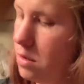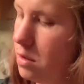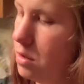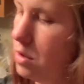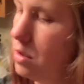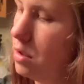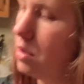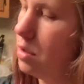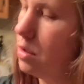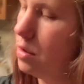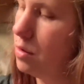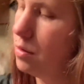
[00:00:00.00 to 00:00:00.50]

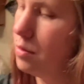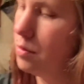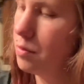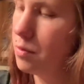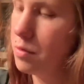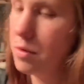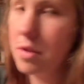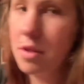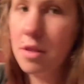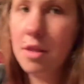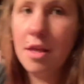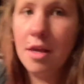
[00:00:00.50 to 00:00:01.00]
Used
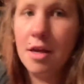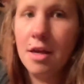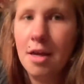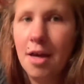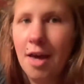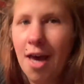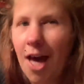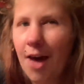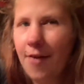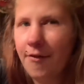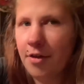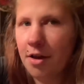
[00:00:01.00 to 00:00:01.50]

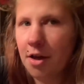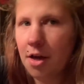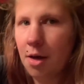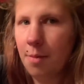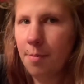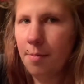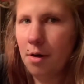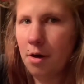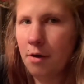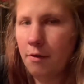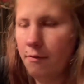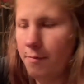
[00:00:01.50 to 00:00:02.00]
half a cup
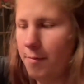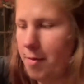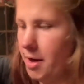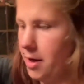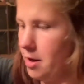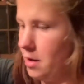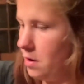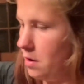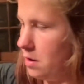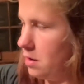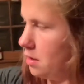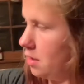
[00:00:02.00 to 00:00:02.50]
of my
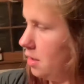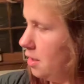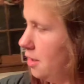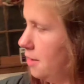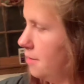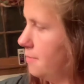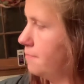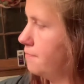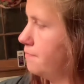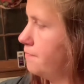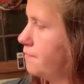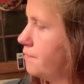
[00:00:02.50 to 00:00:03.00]

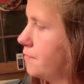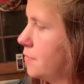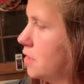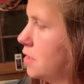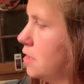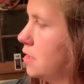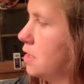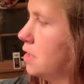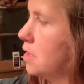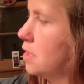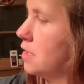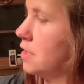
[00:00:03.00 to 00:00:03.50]

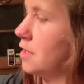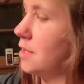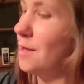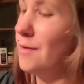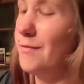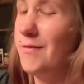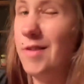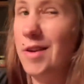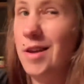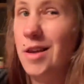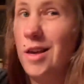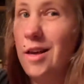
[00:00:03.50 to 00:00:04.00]

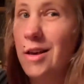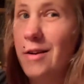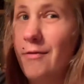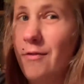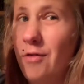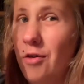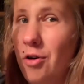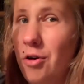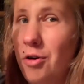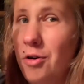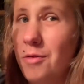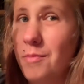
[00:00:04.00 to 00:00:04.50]
Griefia
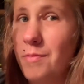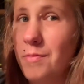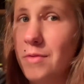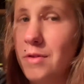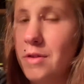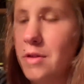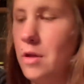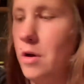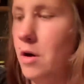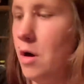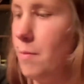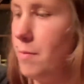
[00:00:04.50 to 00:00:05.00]
Farms
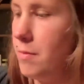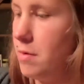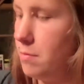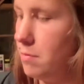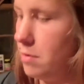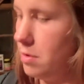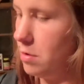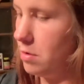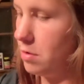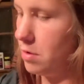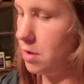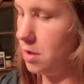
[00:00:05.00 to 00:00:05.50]
almond
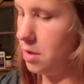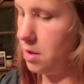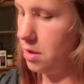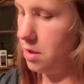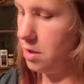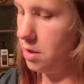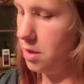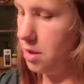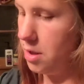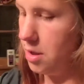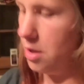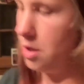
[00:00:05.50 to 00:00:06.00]
milk.
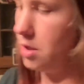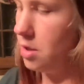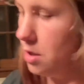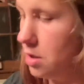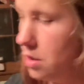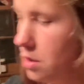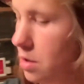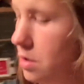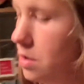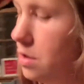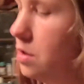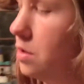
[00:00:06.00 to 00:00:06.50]

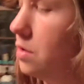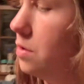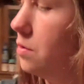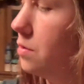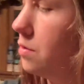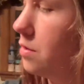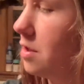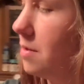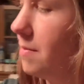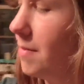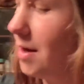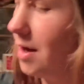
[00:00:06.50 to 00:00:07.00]
Used
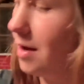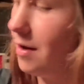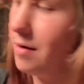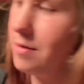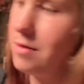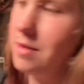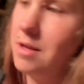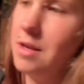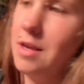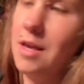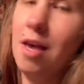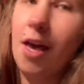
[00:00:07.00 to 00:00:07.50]
about
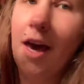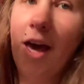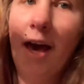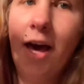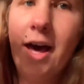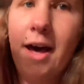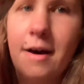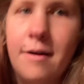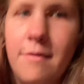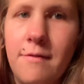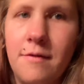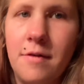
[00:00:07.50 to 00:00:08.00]

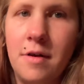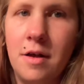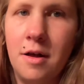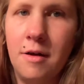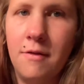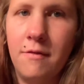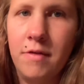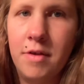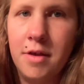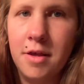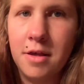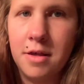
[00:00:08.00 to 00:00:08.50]
half of
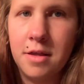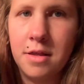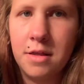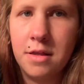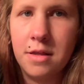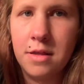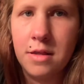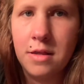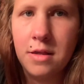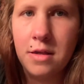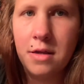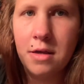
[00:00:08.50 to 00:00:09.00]

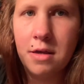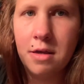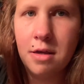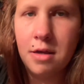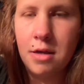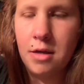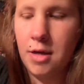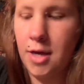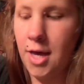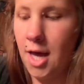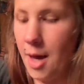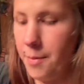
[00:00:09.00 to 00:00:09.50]
this
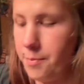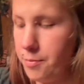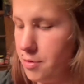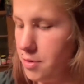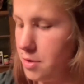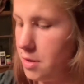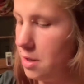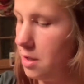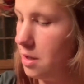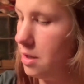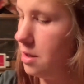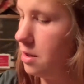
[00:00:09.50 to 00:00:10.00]

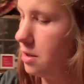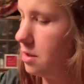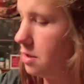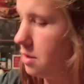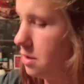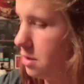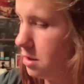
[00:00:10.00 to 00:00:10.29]
applesauce.